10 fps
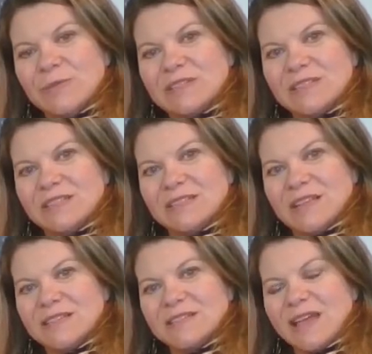which is the
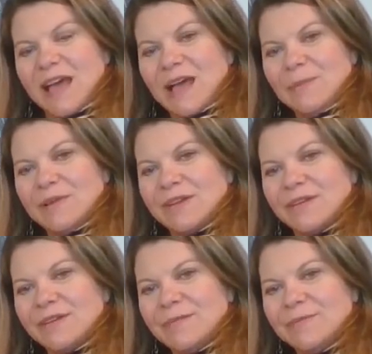dust cap
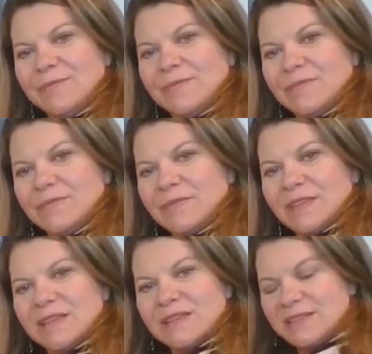here,
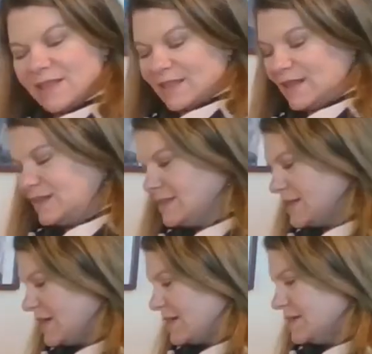and set that
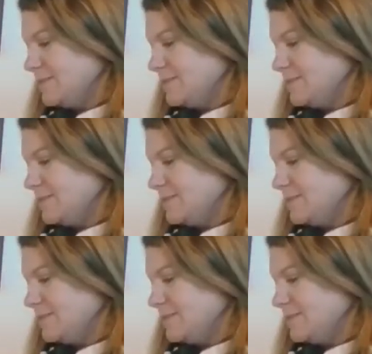aside.